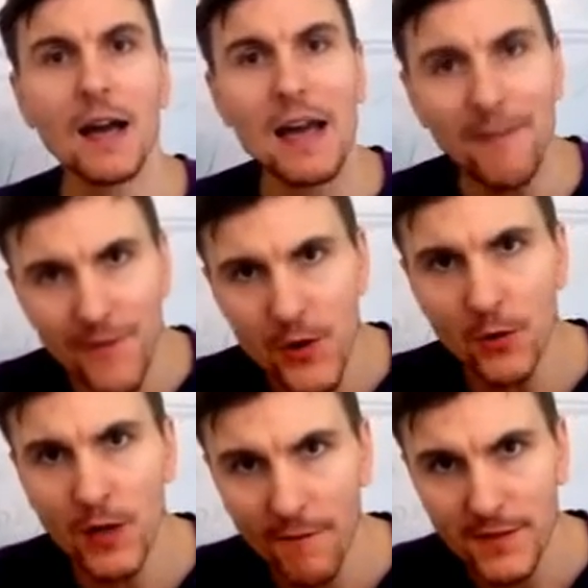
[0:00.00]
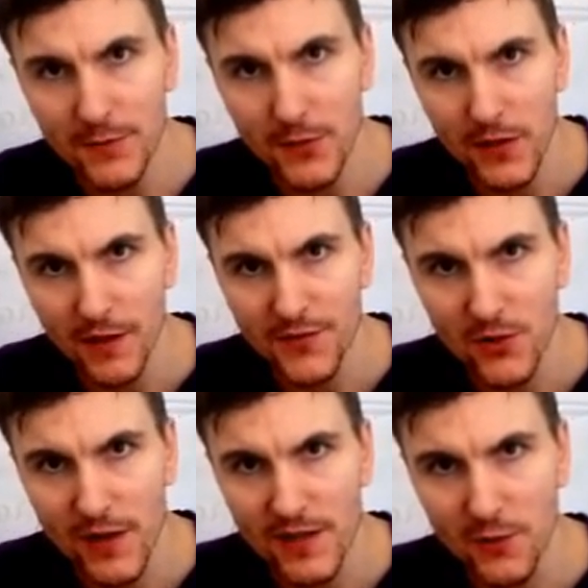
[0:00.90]
If you're comfortable enough
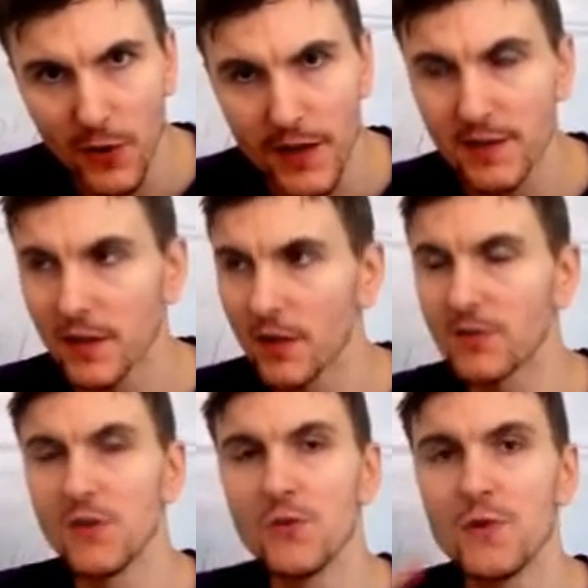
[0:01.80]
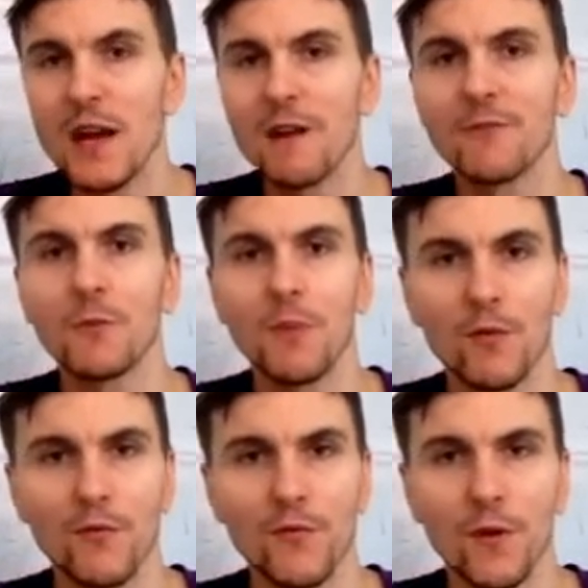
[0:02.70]
straight away to go to nous n'avons
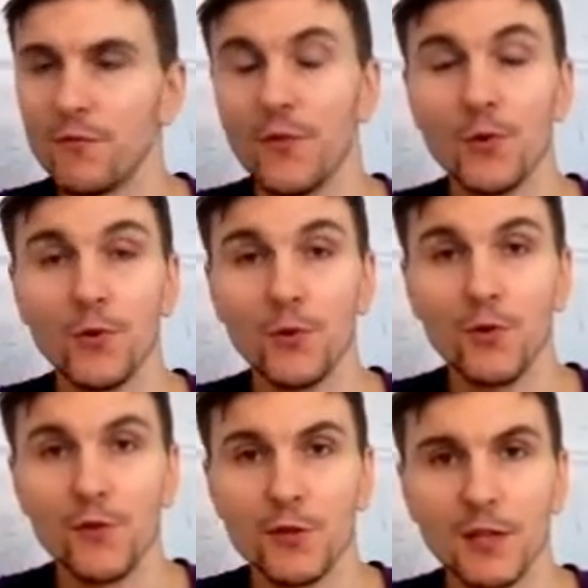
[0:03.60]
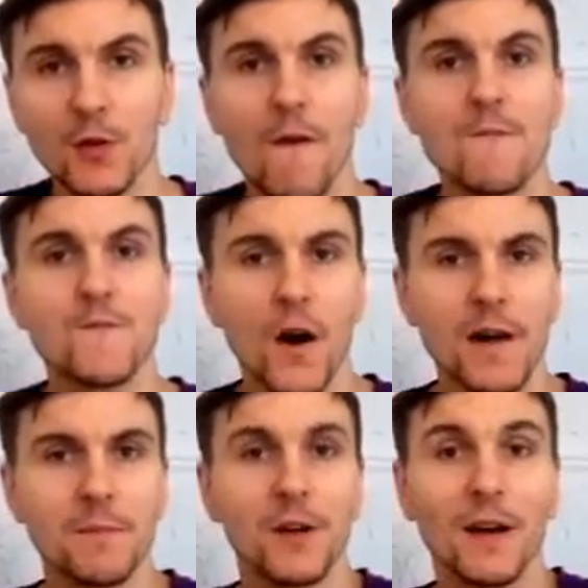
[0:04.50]
pas vu le vieux château,
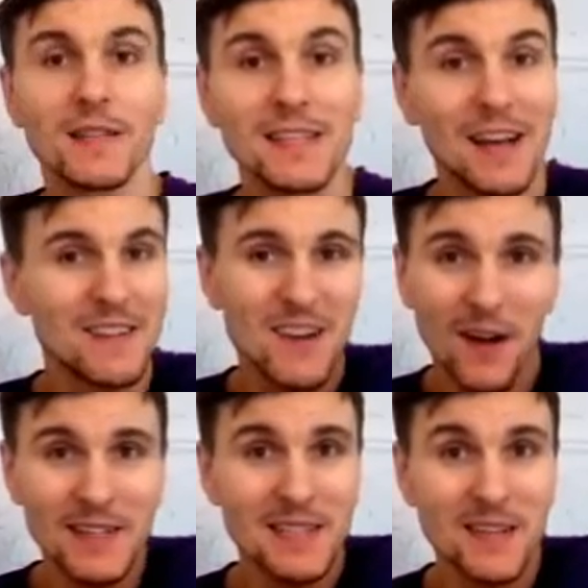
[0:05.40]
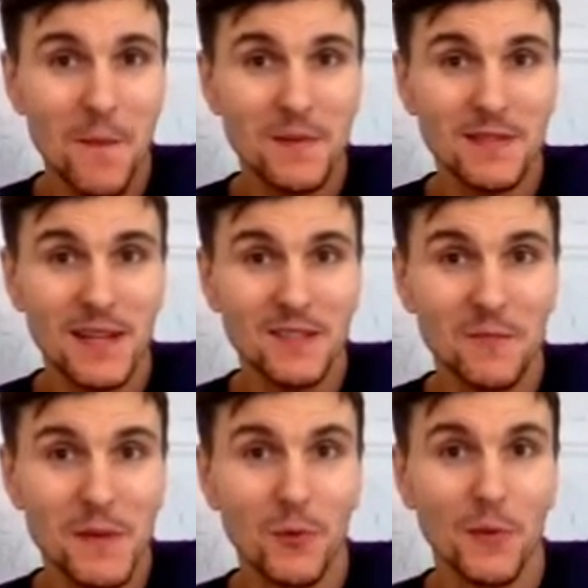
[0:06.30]
fine, but 99%
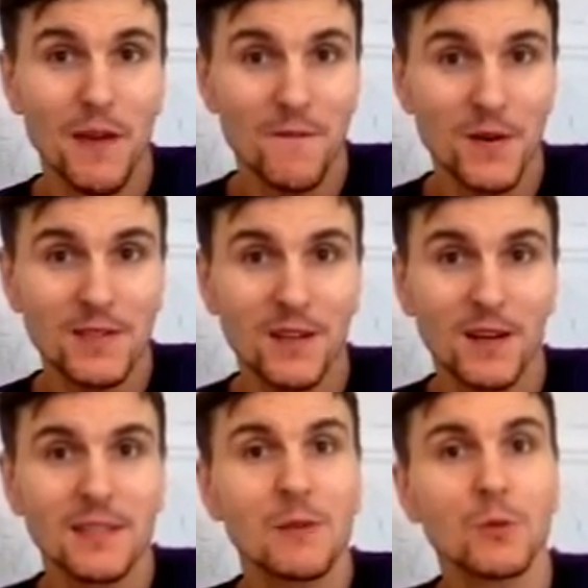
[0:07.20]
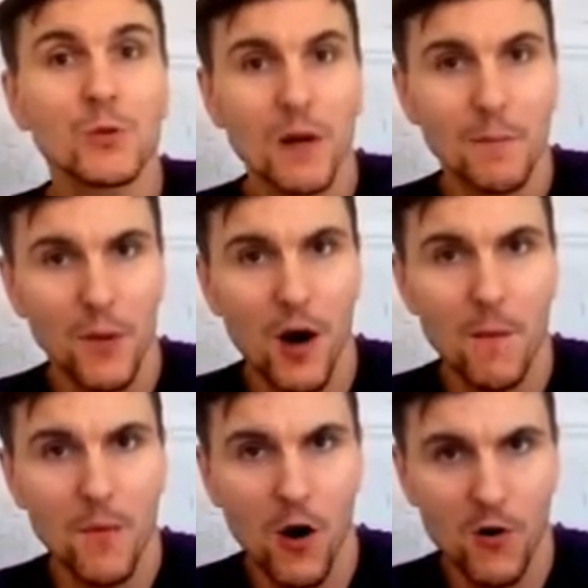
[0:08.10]
of people when they're first starting will trip
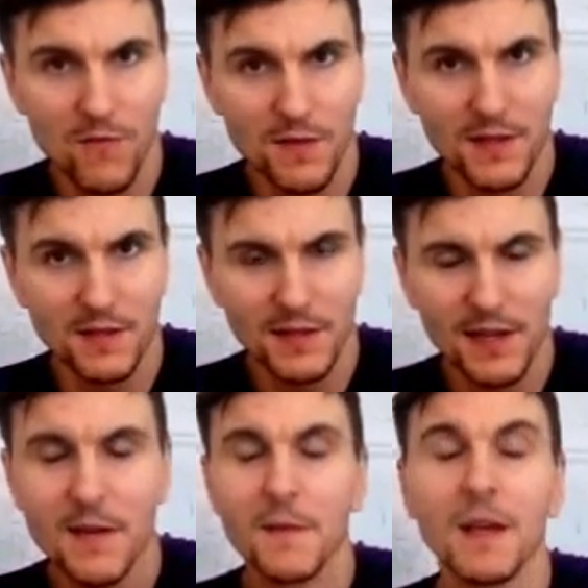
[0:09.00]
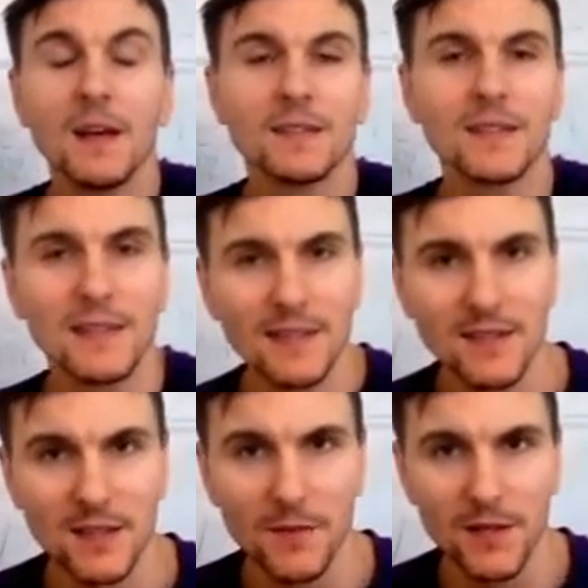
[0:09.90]
up over this, okay? So this
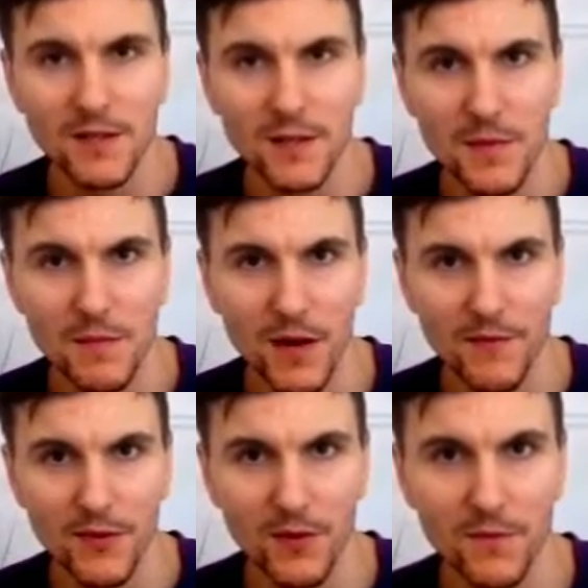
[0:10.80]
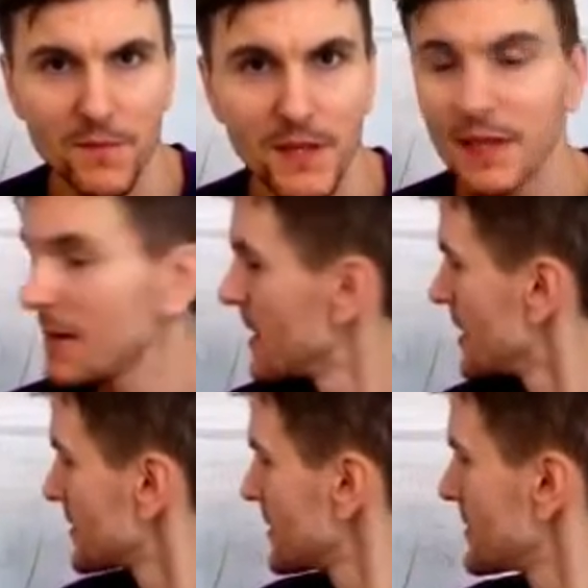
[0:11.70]
is something to be mindful of, okay?
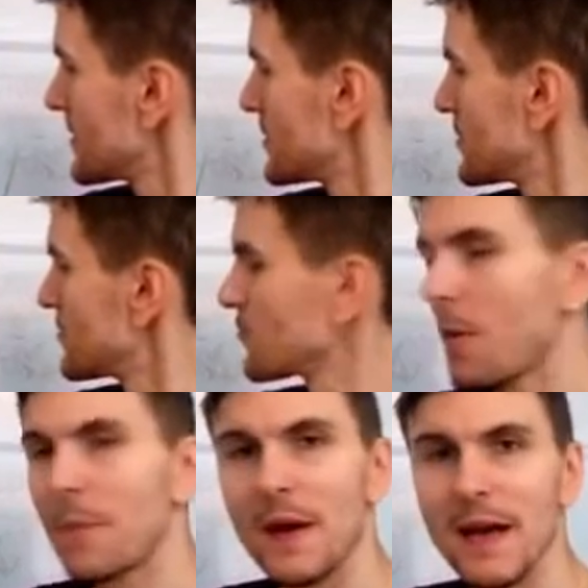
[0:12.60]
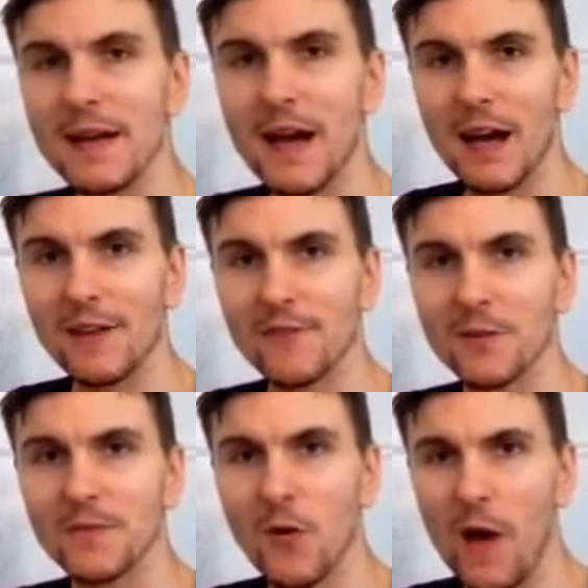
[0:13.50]
So to drop in
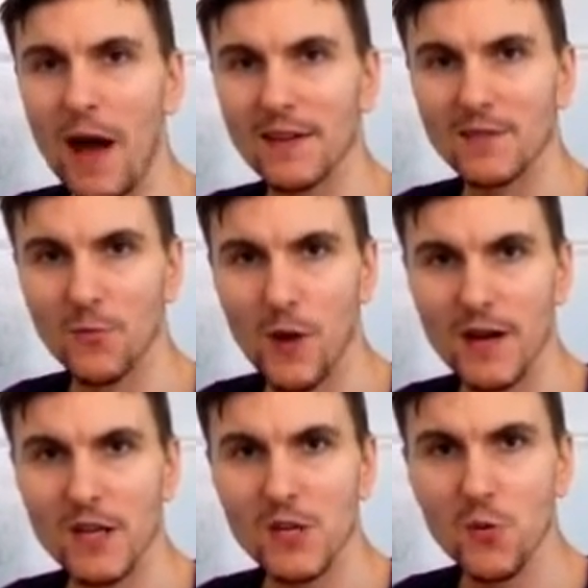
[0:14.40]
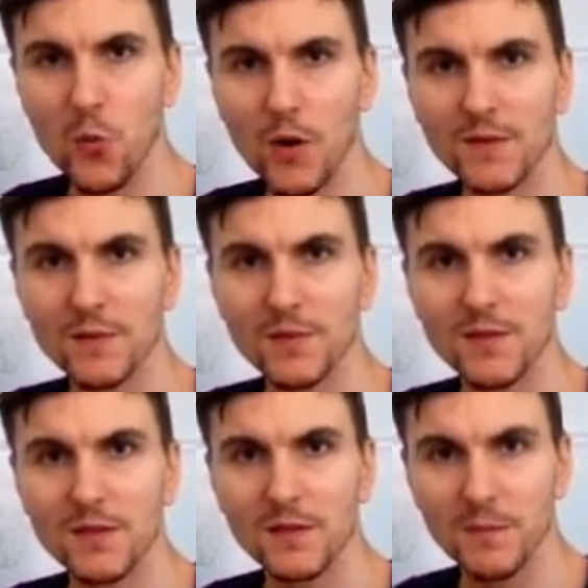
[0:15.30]
adverbs as and when you want, but
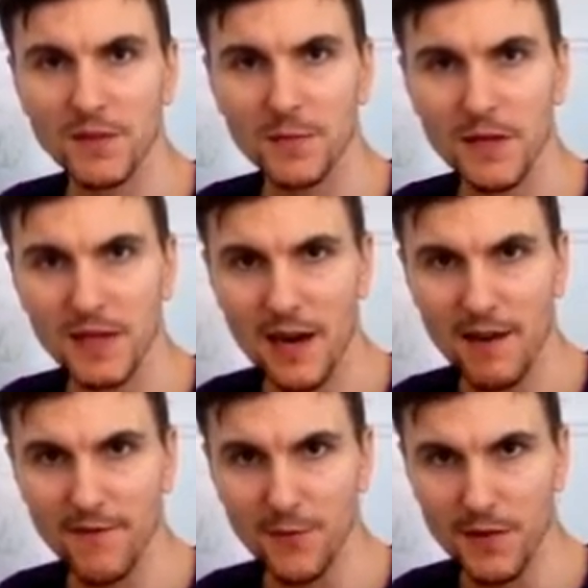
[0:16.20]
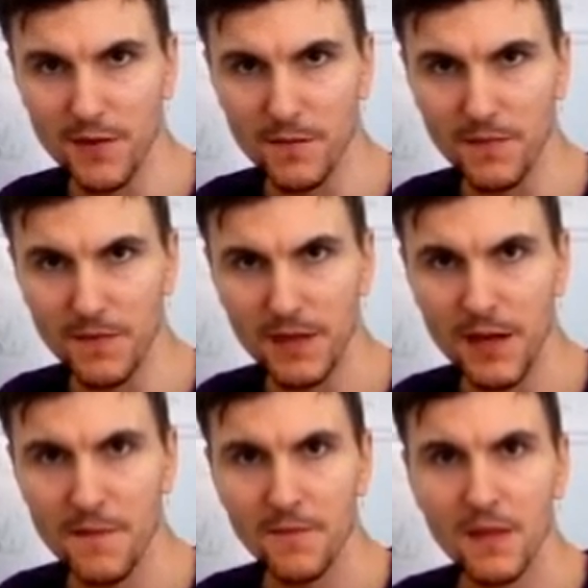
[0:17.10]
to be careful with them,
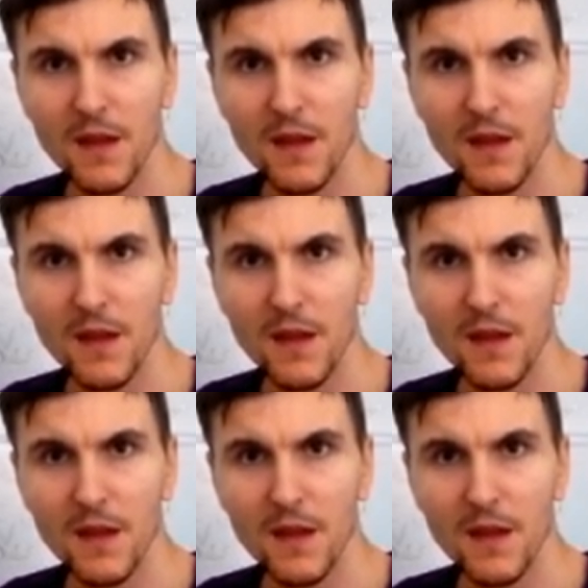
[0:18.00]
okay?